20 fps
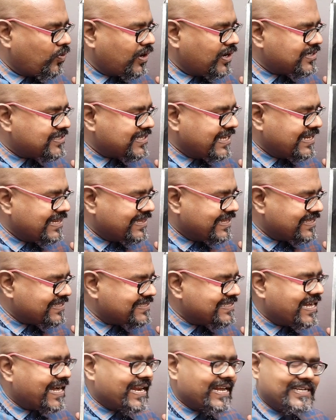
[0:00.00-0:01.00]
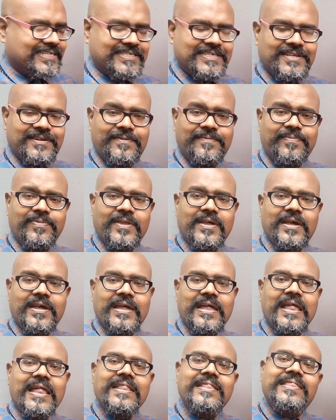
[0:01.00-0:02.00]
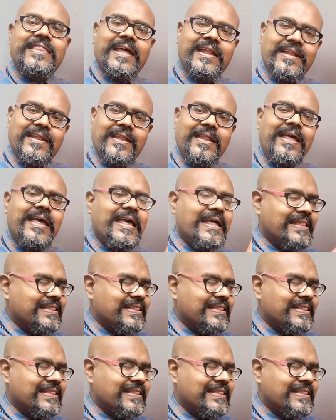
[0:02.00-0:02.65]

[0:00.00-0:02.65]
towards in this direction, then